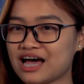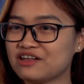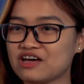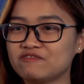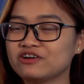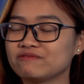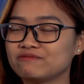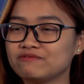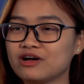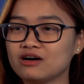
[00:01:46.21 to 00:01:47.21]
I never
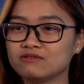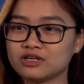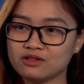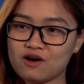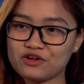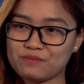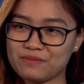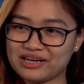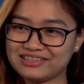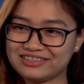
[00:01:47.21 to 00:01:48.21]
felt alone in
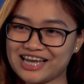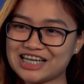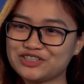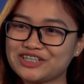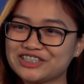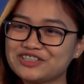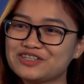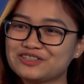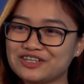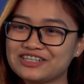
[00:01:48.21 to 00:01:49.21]
my
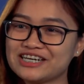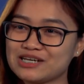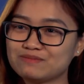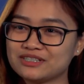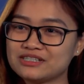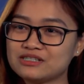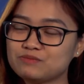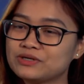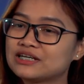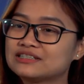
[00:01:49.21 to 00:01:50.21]
educational journey at M C
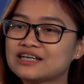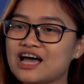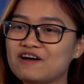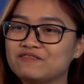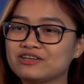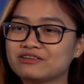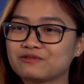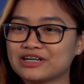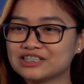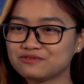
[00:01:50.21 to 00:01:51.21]
because I have the
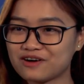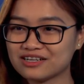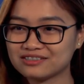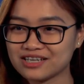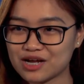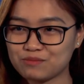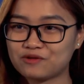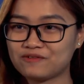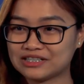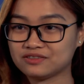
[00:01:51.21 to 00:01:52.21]
greatest friends and
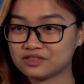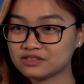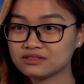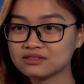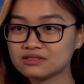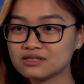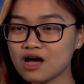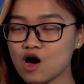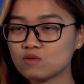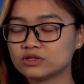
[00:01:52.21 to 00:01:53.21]
professors,
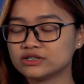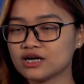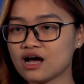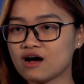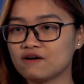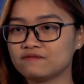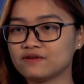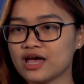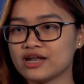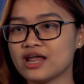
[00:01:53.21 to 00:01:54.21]
which have
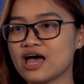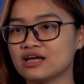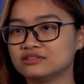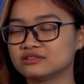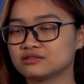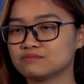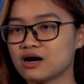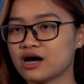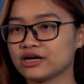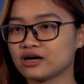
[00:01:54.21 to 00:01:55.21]
enhanced
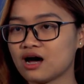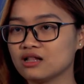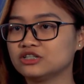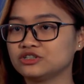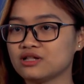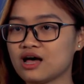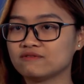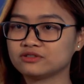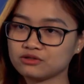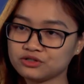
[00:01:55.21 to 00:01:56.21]
my college
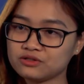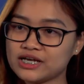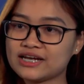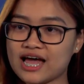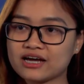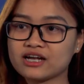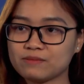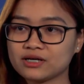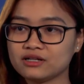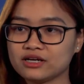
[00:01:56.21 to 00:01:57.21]
life socially and
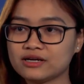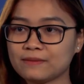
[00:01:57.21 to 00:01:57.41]
academically.